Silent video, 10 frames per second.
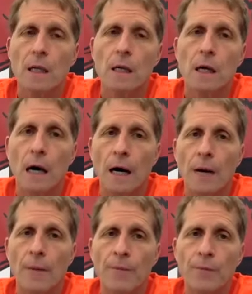
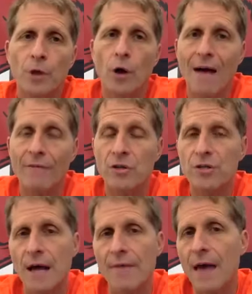You know, having
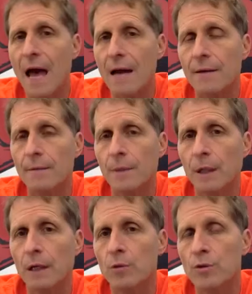said that, I mean,
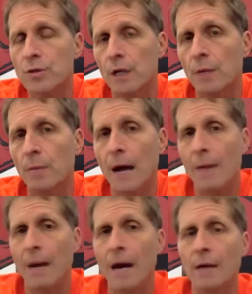he was, in my
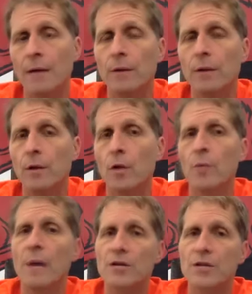mind, you know, the
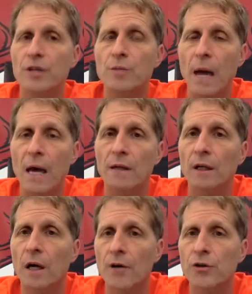best sixth man in the
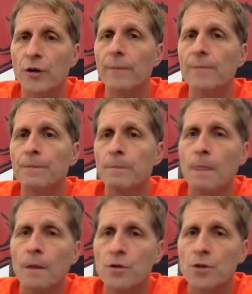country,
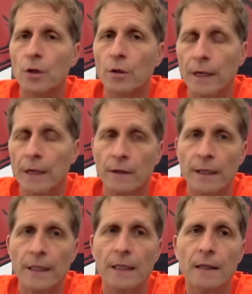certainly in a
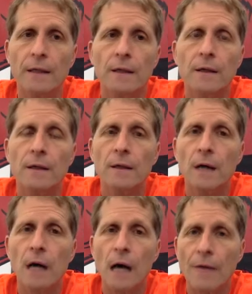league,
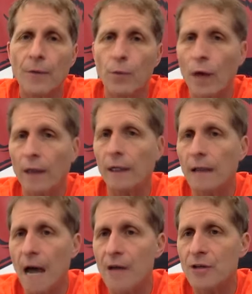
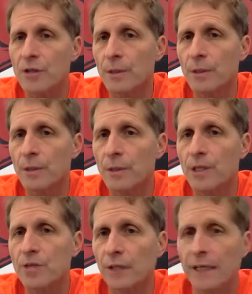recognized him in this
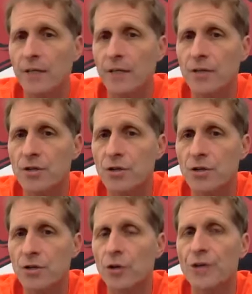league's as good as any
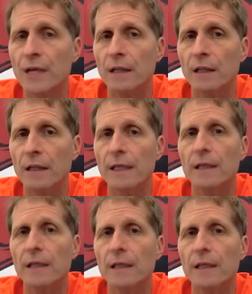league in the country.
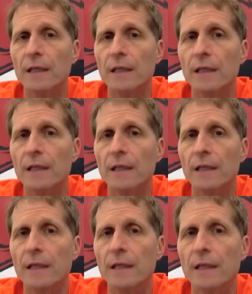So I don't know why
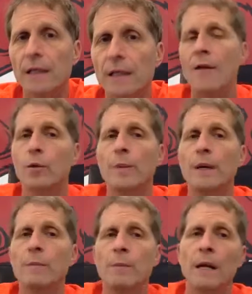there would be many
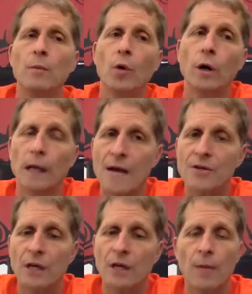more guys that
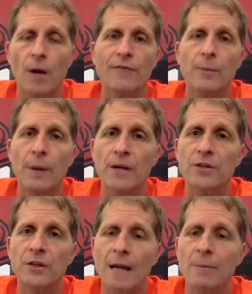came off the bench and
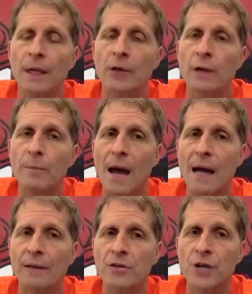had a bigger impact
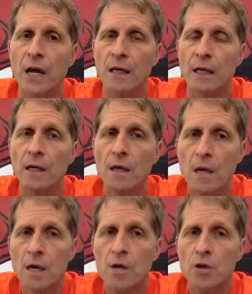than JD.
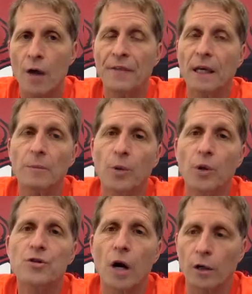So I think it
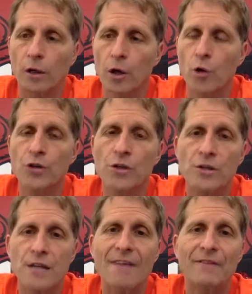puts our coaching
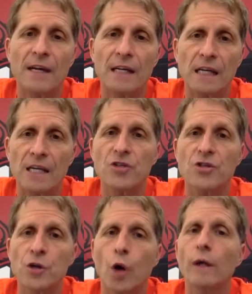staff at
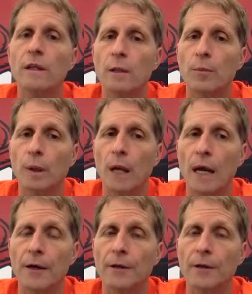ease knowing that a
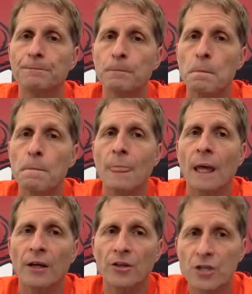player
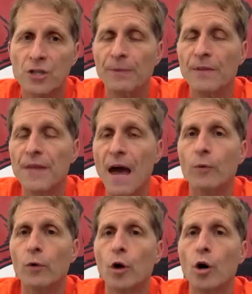accepted
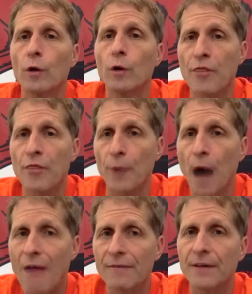that role and
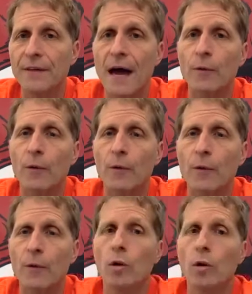thrived in that
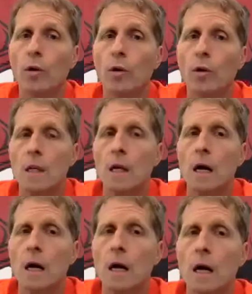role.
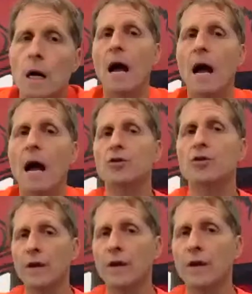But I also
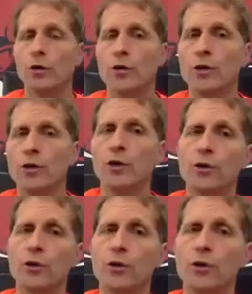think that,
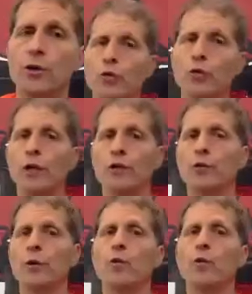you do need
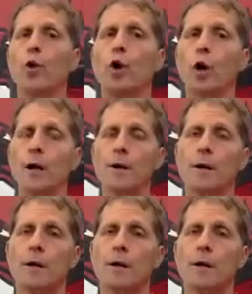to reward